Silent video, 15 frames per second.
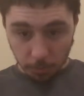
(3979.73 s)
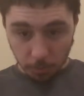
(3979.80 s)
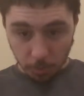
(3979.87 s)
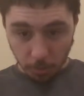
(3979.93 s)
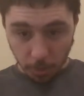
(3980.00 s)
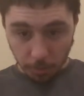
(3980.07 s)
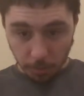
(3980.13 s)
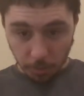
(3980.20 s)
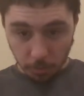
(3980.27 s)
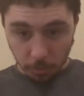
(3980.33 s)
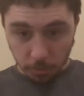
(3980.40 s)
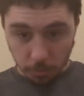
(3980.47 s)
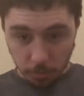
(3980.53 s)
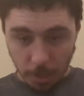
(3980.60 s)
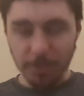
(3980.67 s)
think I heard that
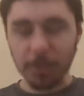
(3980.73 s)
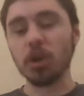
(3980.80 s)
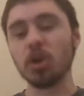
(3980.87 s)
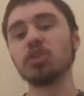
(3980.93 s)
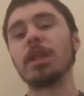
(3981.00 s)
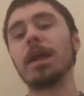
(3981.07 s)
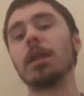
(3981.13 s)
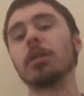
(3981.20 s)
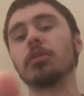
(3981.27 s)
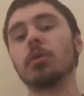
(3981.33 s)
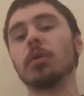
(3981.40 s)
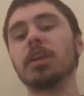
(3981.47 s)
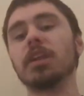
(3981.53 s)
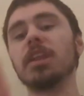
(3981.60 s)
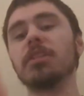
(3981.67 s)
also. I think it is ending soon,
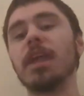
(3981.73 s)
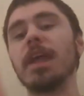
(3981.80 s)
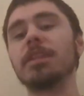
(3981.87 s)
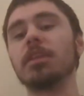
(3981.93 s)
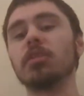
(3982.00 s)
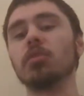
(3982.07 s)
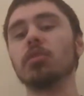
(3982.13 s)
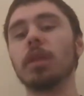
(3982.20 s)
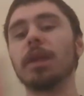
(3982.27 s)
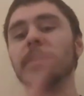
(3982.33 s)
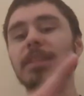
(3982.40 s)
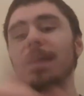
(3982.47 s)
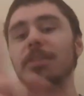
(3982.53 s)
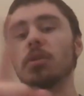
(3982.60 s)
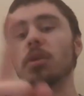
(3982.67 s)
like its last arc. Anyway,
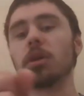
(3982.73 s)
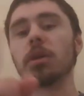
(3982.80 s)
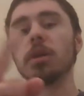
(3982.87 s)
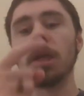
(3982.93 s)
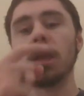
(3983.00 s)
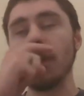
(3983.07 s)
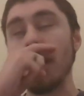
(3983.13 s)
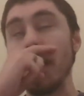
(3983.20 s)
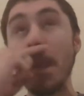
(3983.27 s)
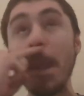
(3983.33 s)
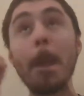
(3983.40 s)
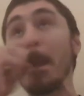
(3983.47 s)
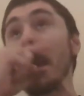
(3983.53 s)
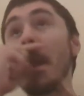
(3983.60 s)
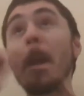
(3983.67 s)

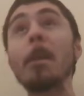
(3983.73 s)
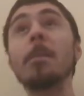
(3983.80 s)
um,